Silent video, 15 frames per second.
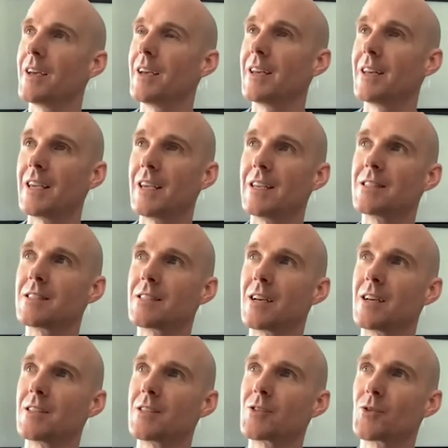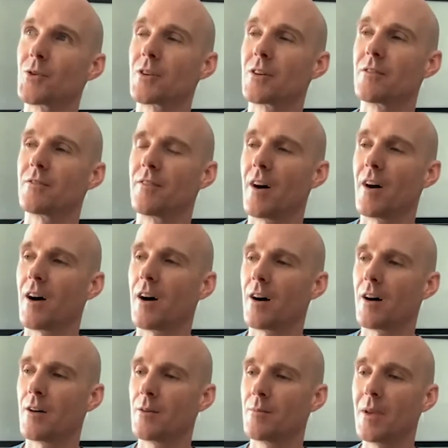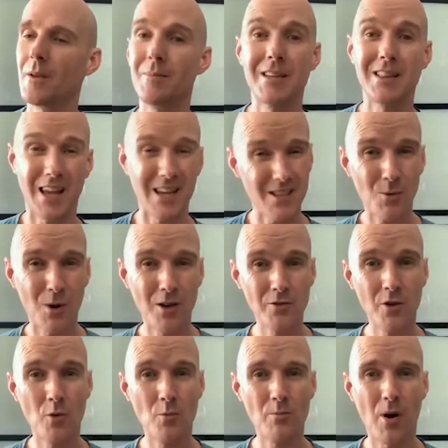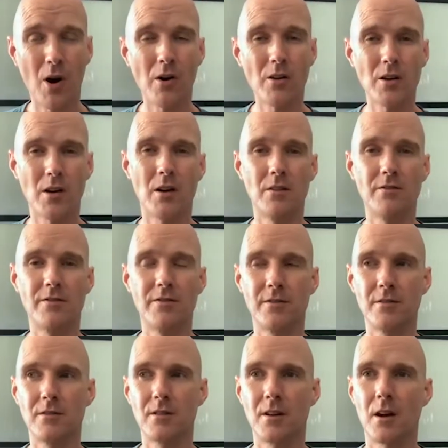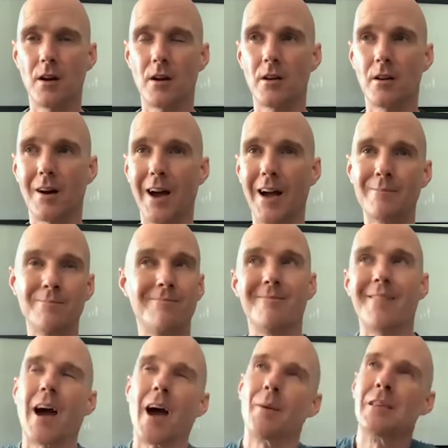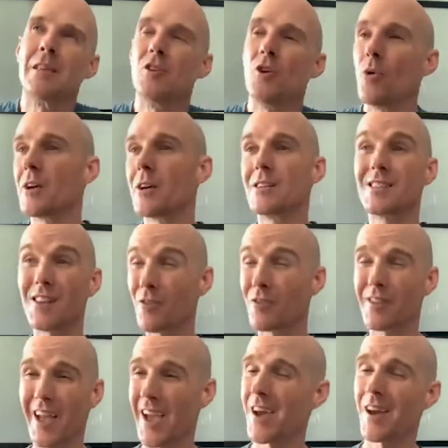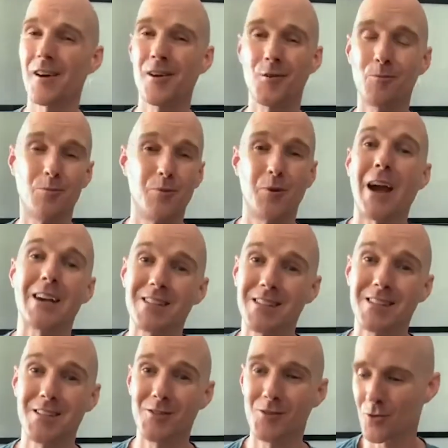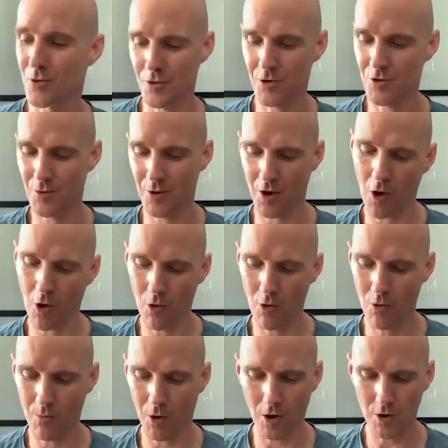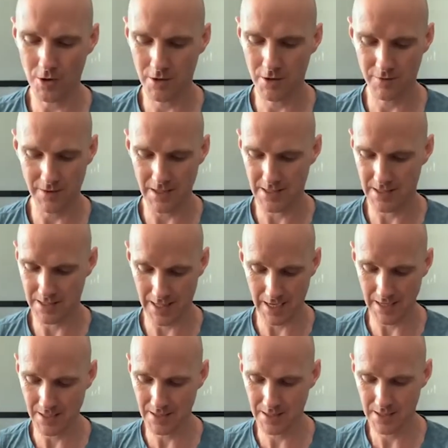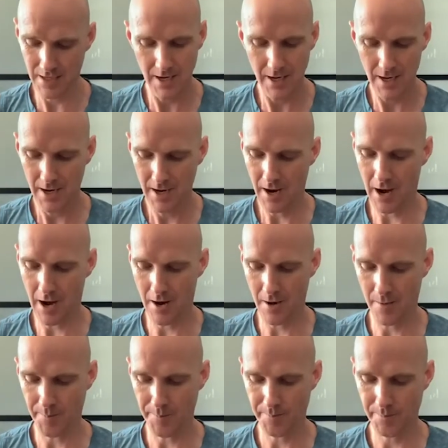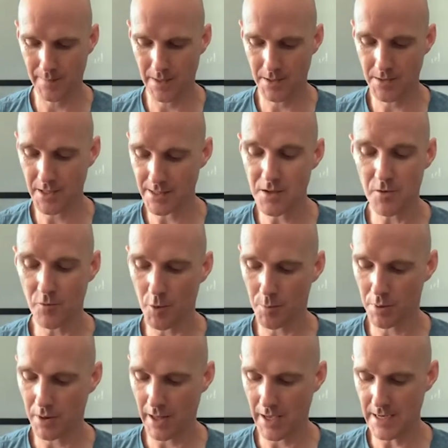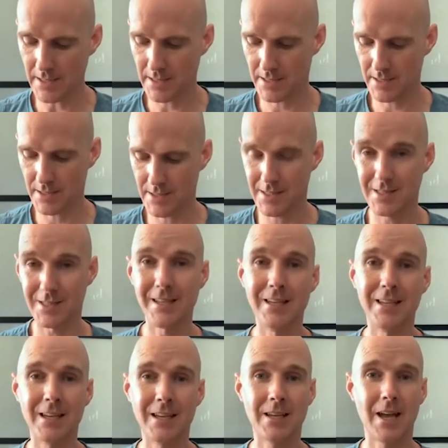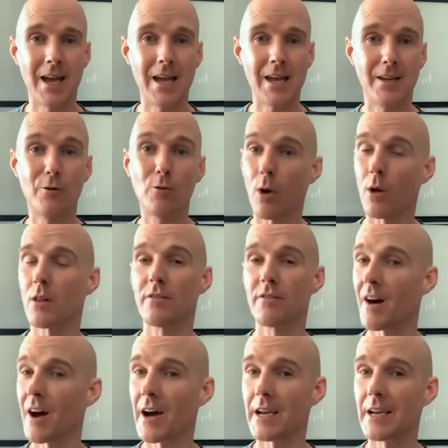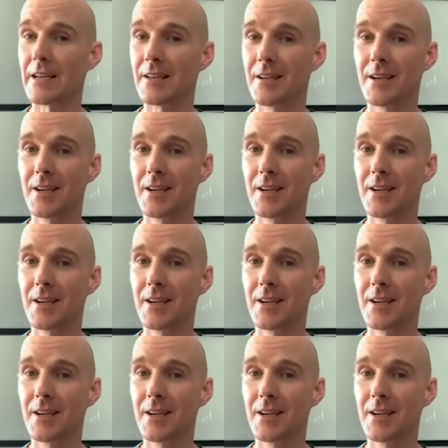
is sort of maybe less well-known part of yoga, self-care practices you can do at home, all of these things. Does it replace seeing a qualified